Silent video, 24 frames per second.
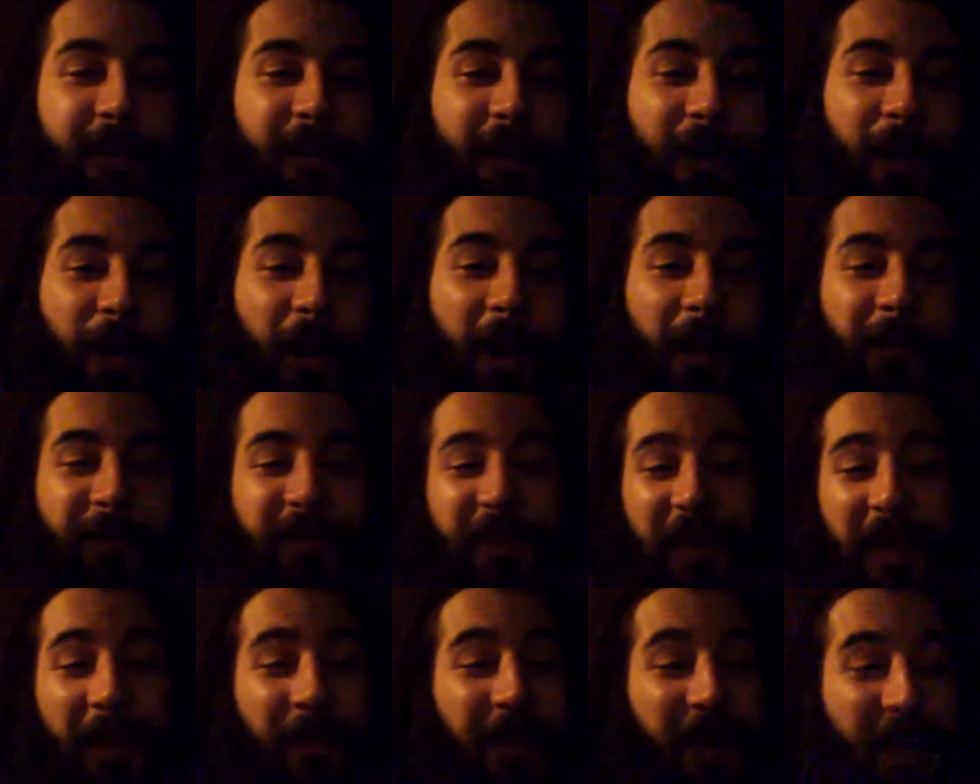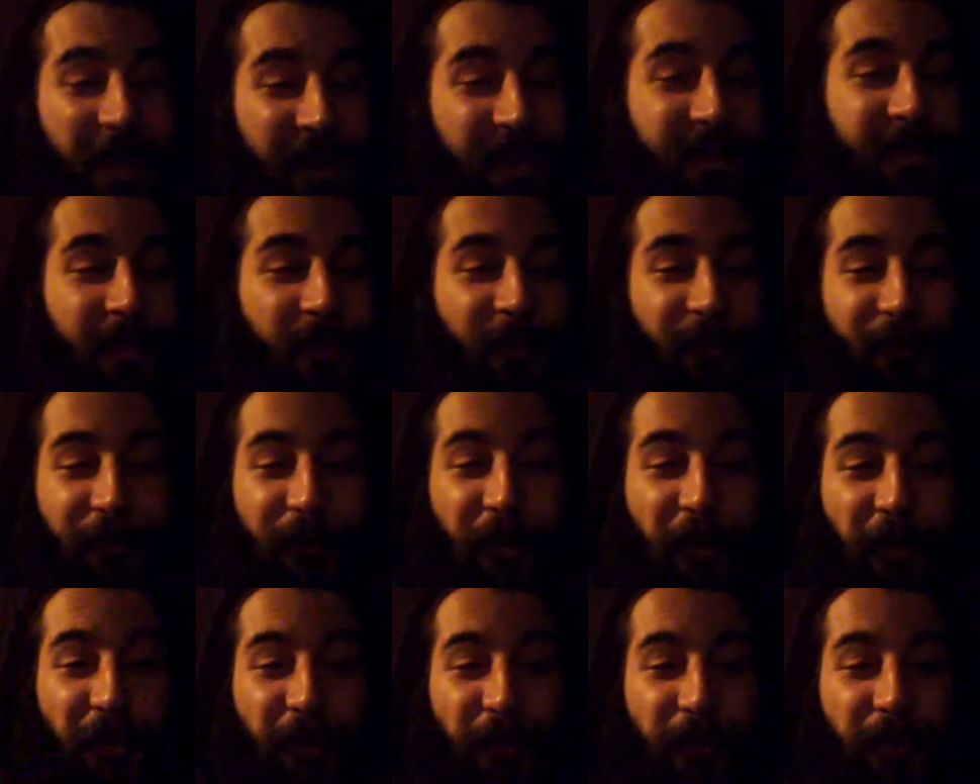I'm gonna eat some
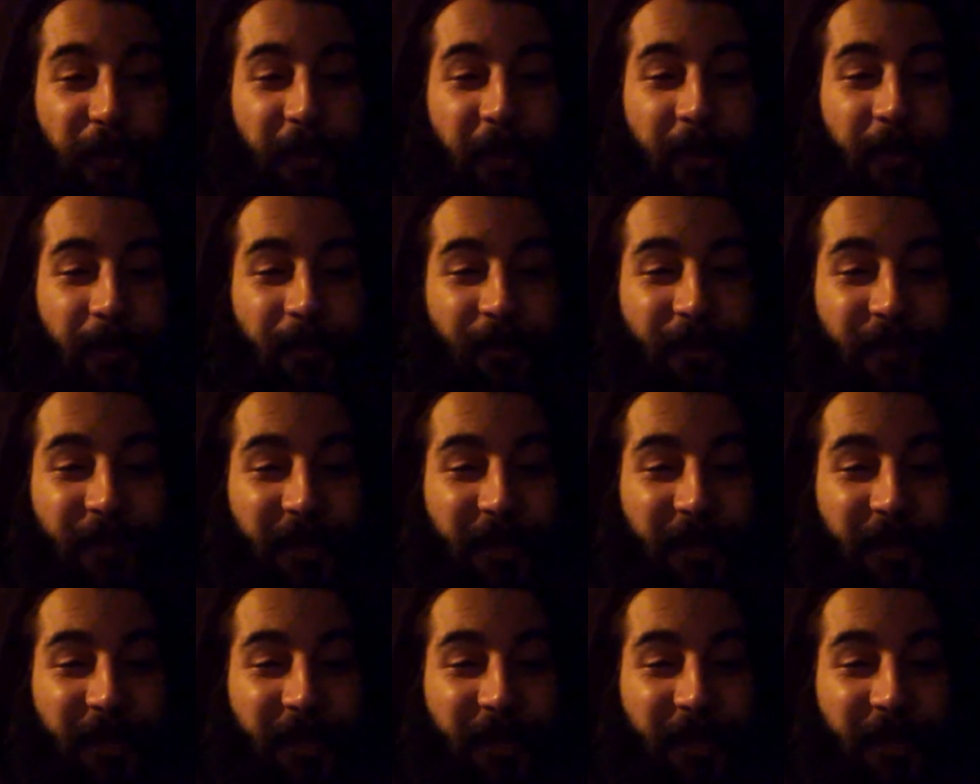food.